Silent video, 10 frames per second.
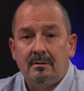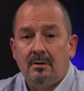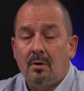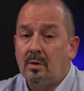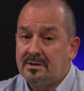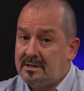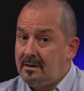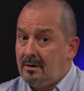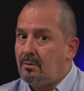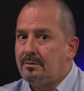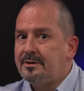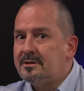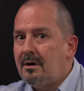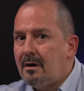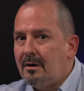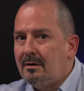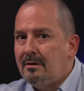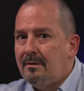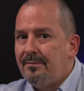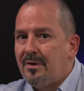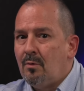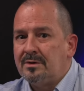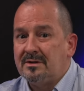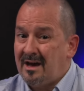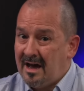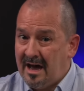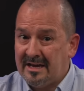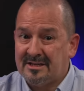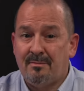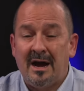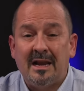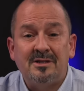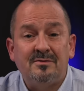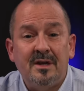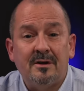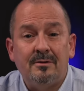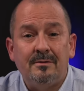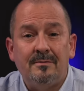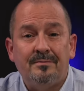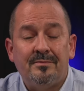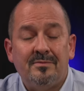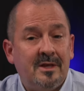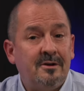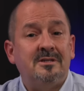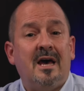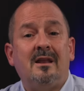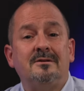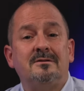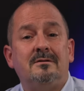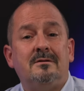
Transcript: Was it the oldest car? Was it the highest mileage vehicle? They don't tell us.